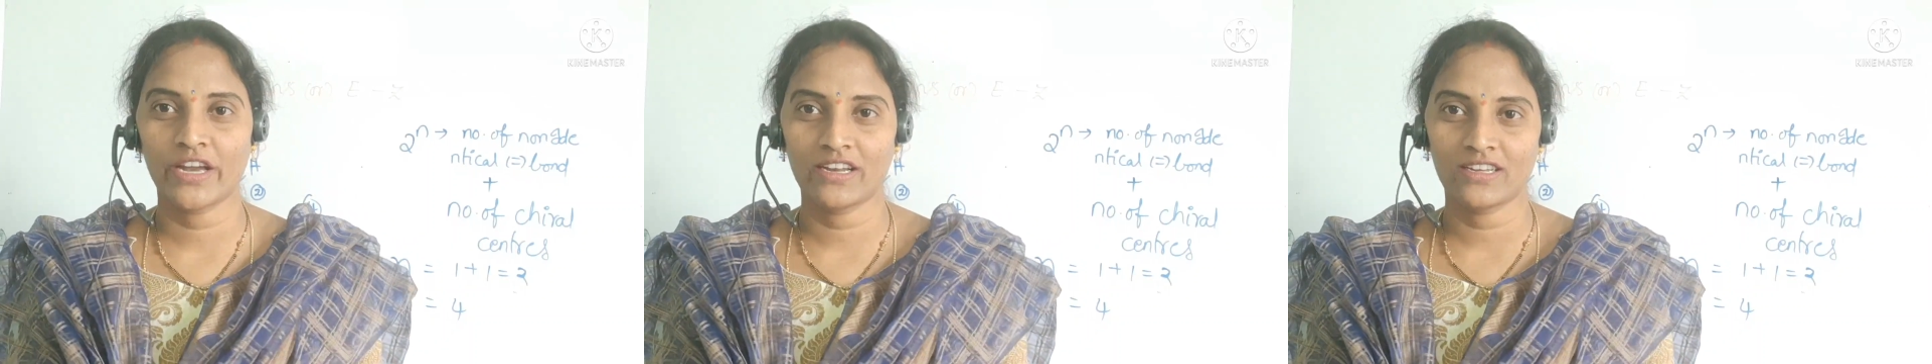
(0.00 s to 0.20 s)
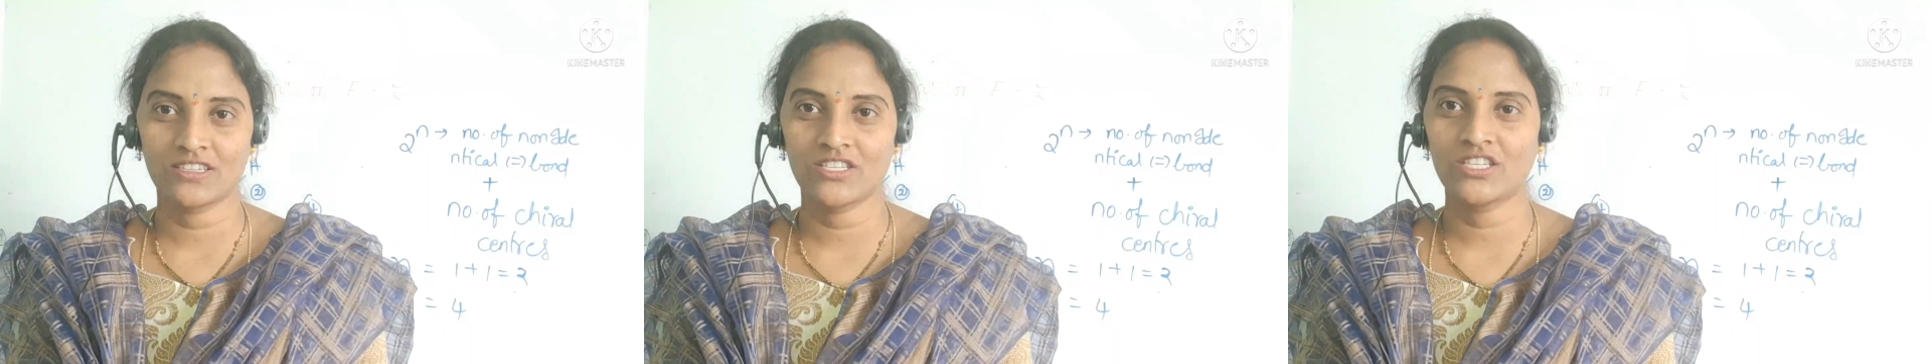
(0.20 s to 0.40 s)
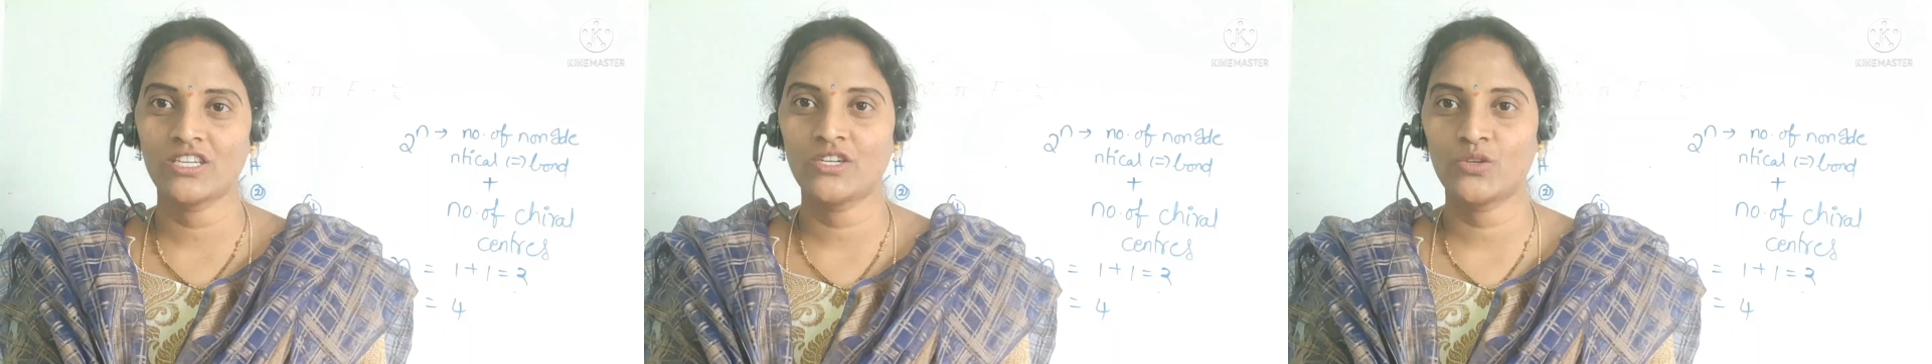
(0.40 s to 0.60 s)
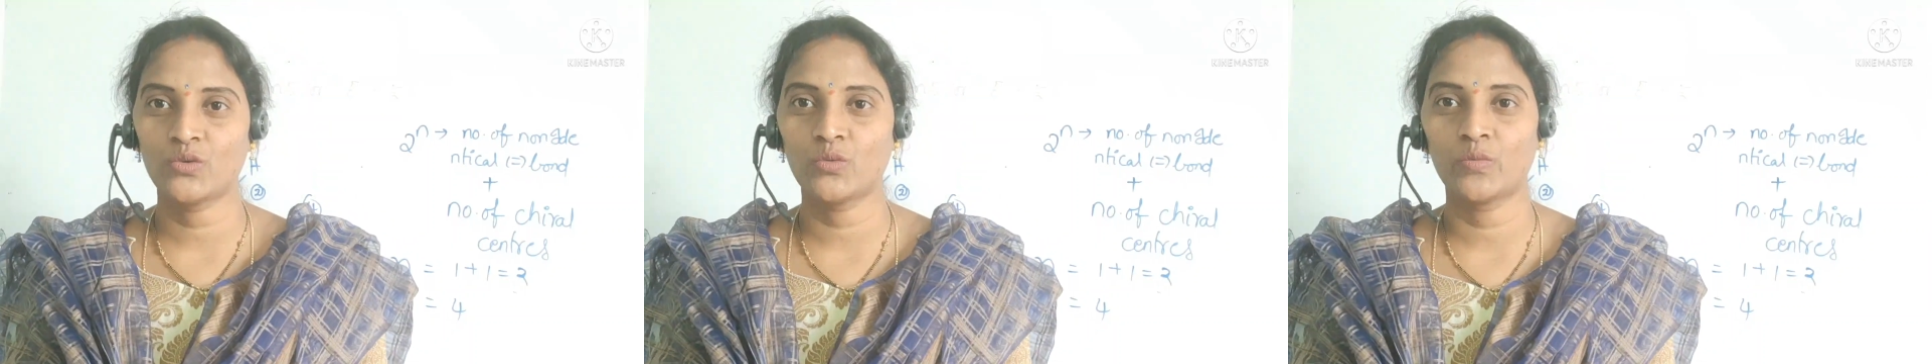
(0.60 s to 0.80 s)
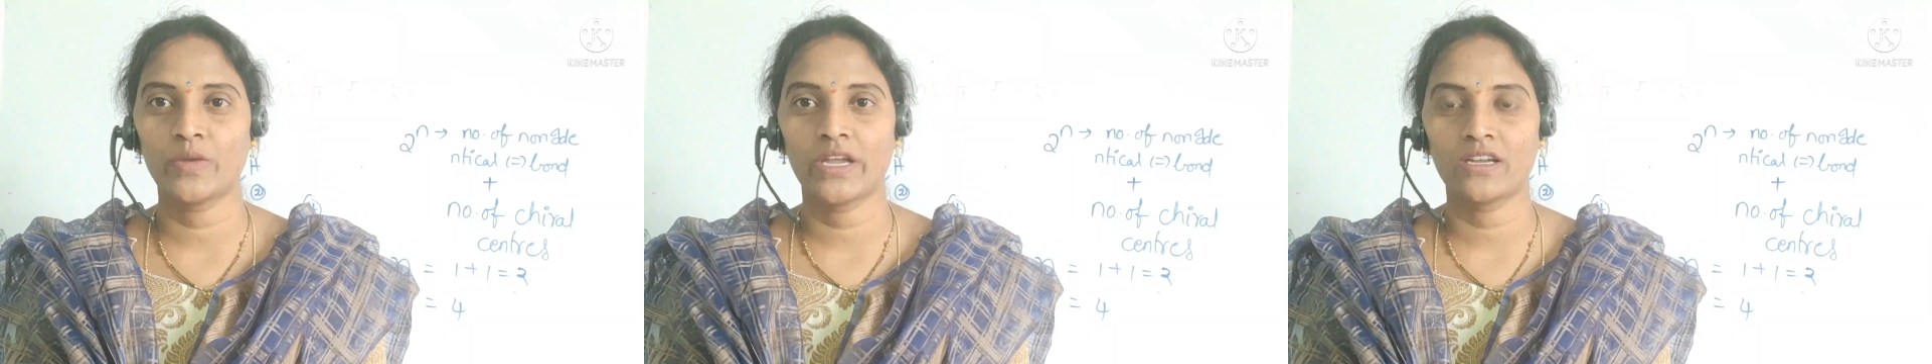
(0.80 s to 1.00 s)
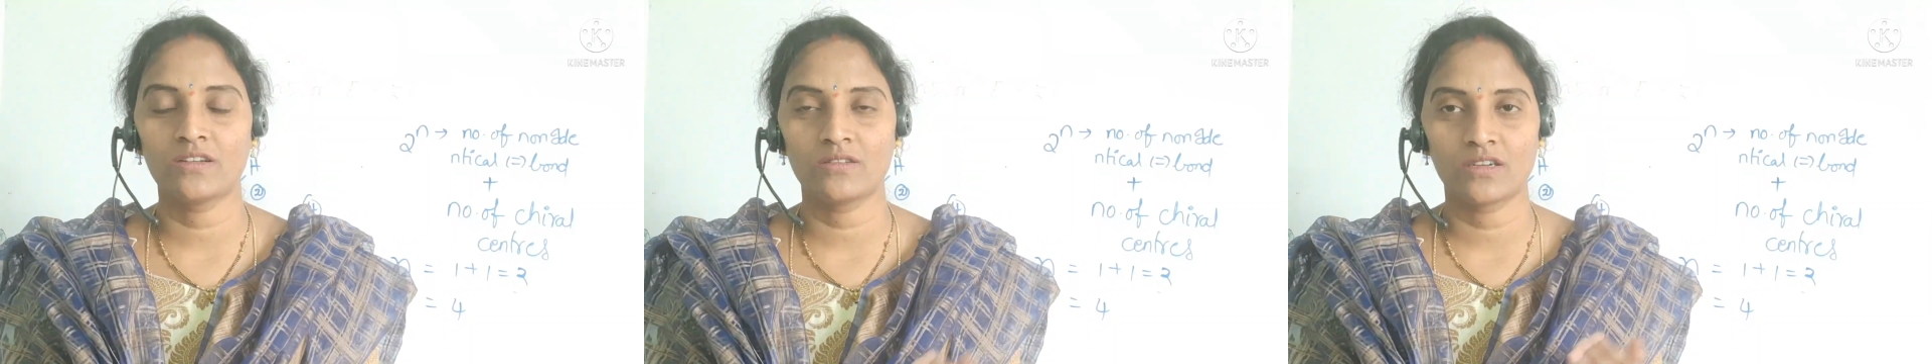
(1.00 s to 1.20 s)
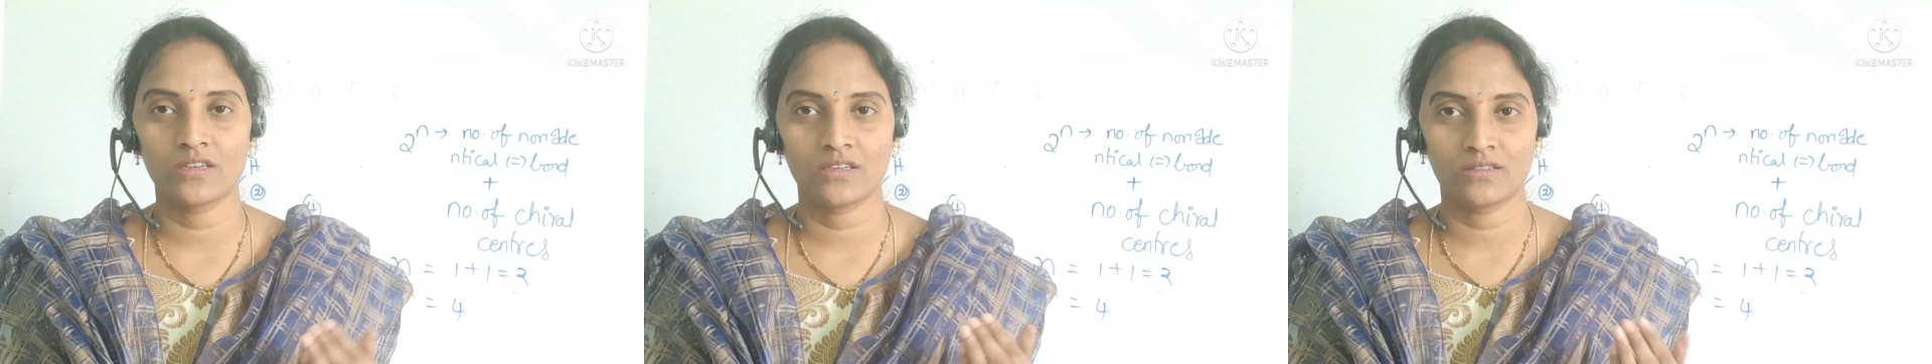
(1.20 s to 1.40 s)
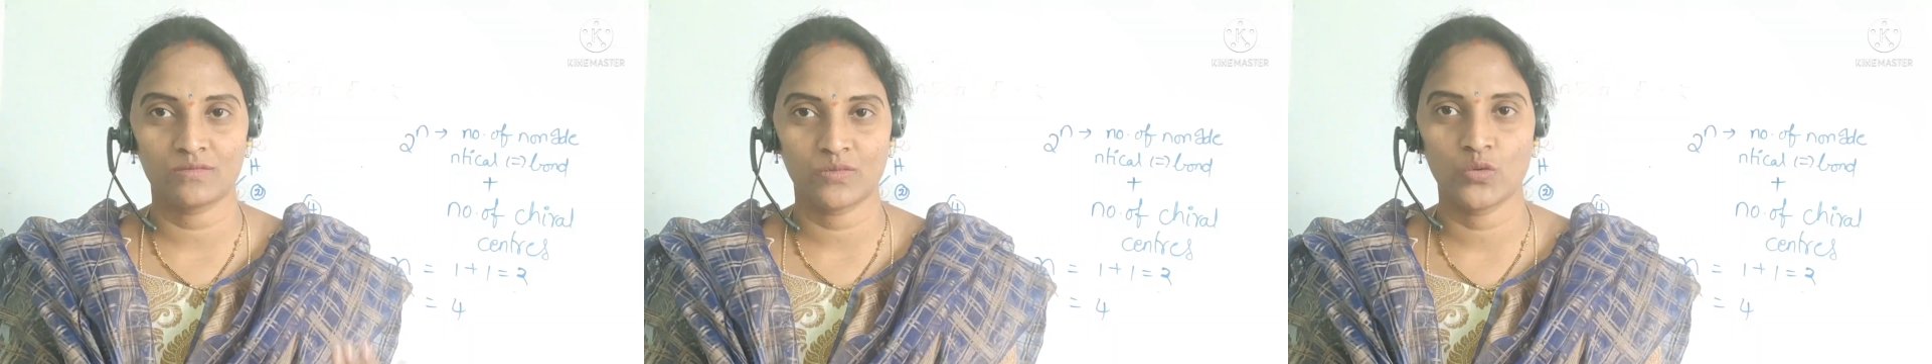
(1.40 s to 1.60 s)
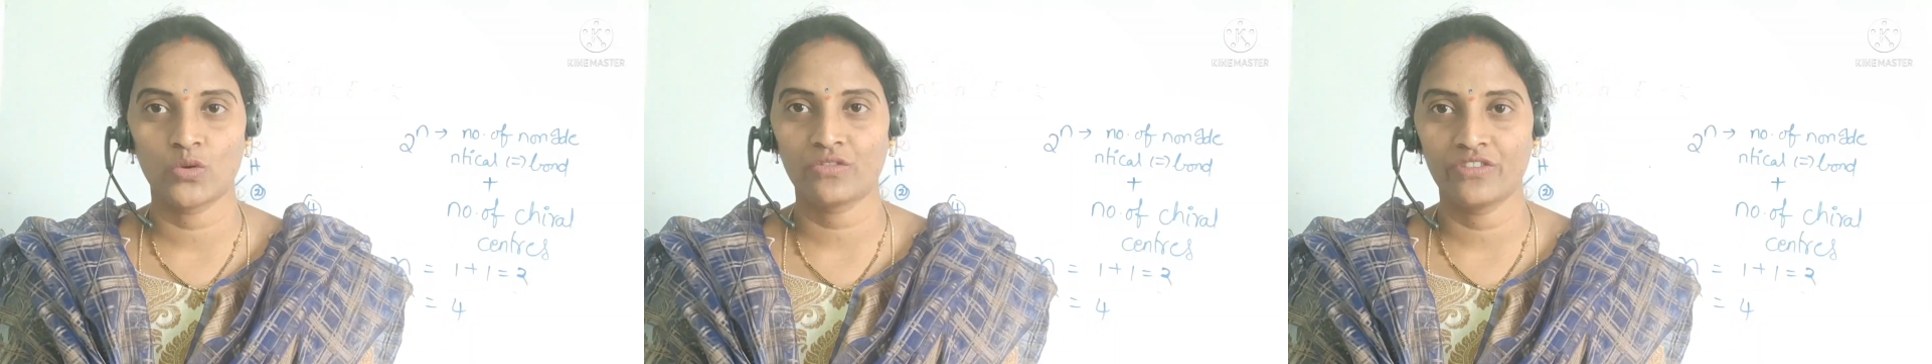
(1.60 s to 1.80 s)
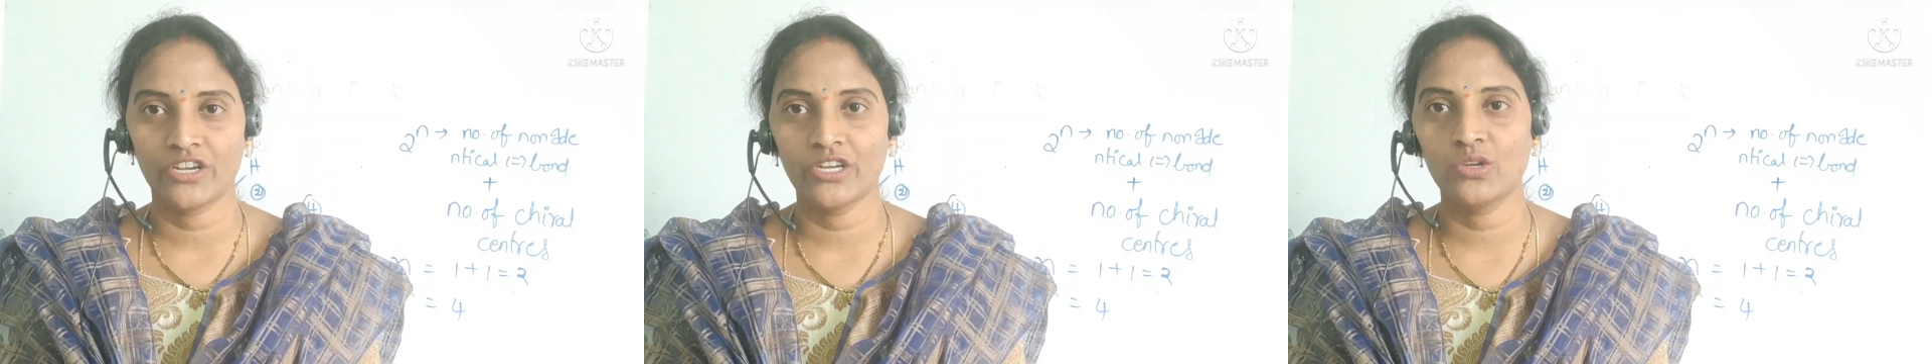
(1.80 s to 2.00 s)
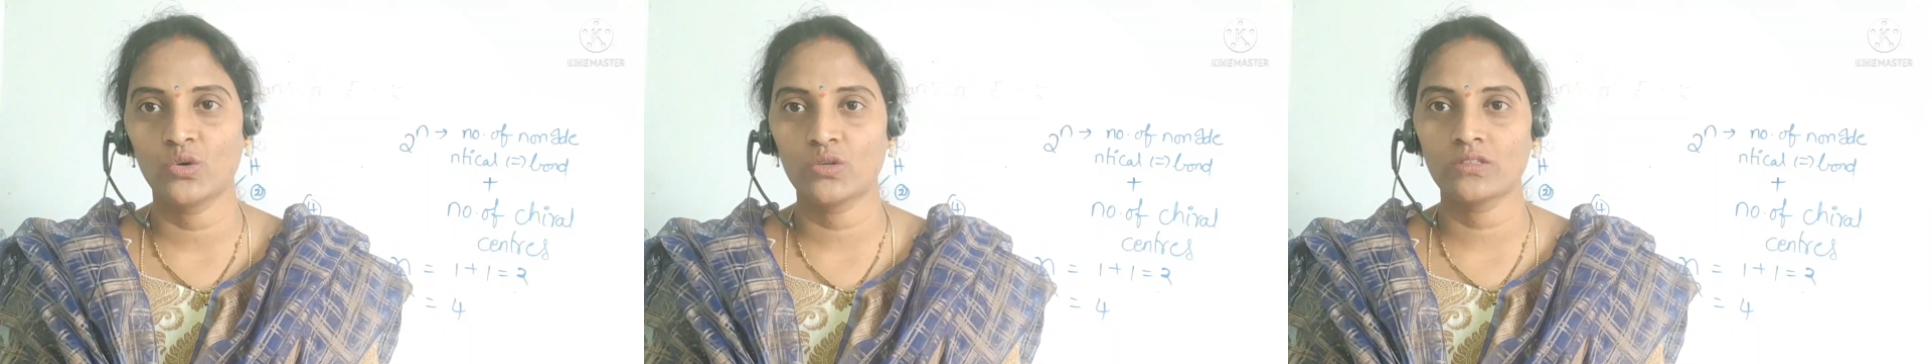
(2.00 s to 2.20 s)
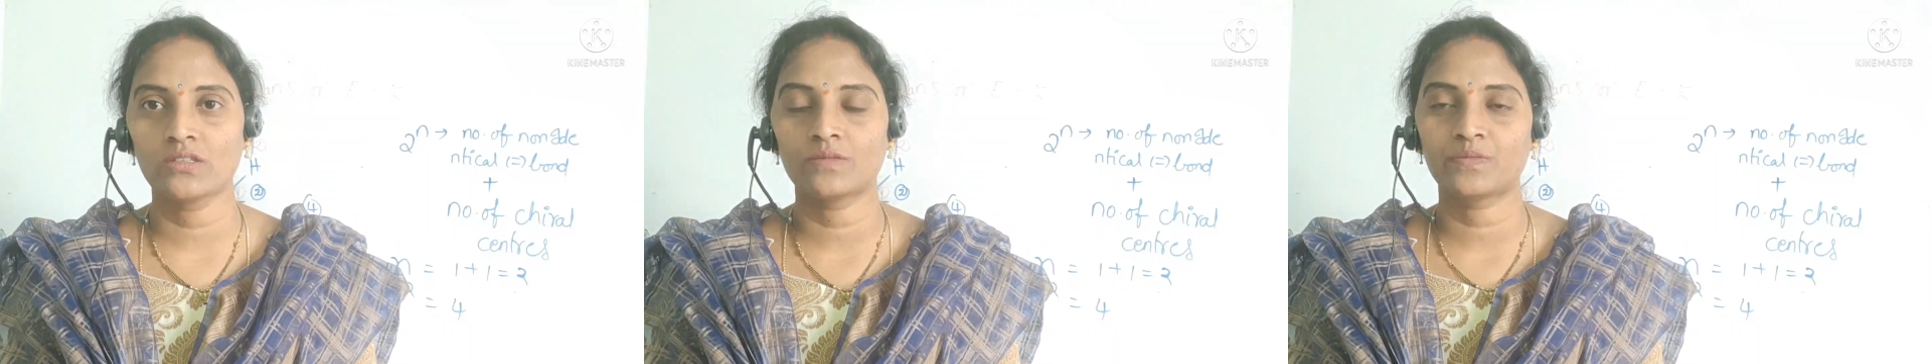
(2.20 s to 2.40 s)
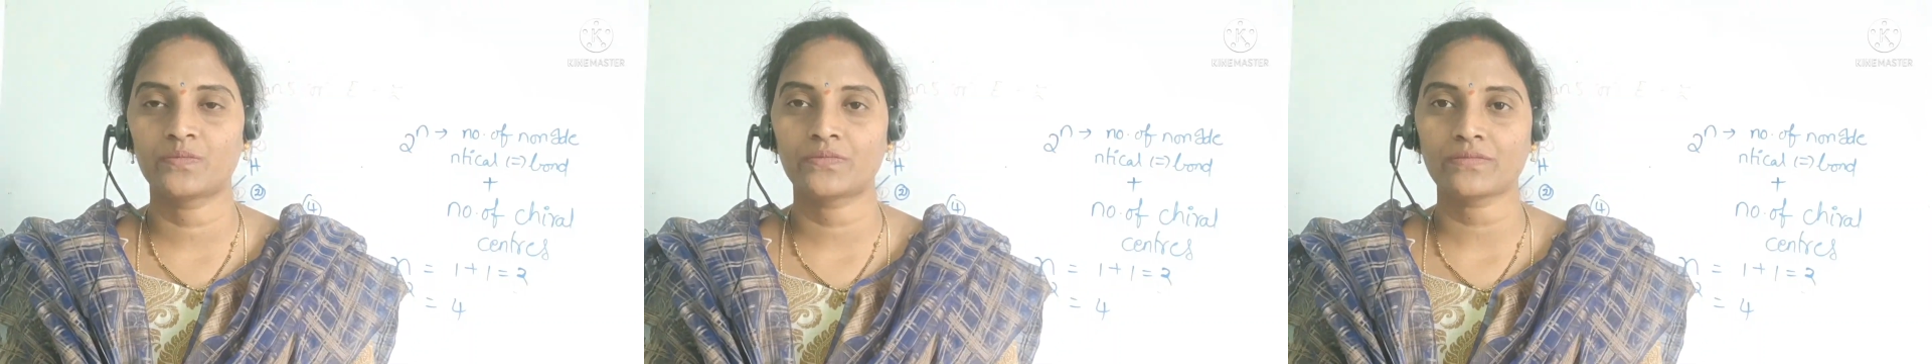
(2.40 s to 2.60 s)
energy to make more videos.